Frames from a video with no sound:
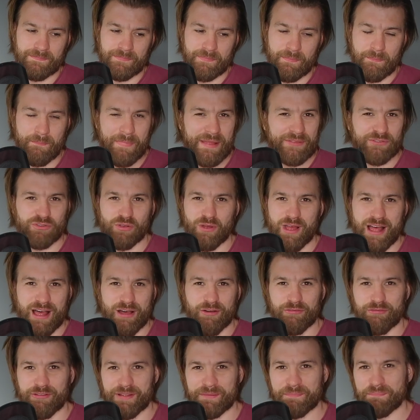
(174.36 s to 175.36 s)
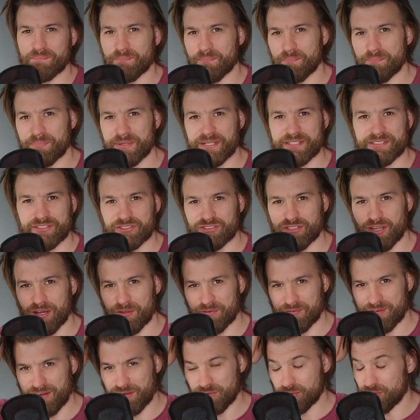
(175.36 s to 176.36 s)
mental health and being the
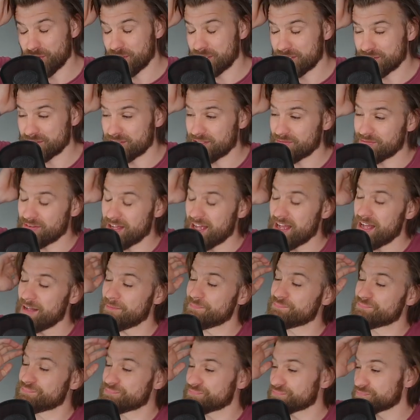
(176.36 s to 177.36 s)
child of an alcoholic and stuff like that.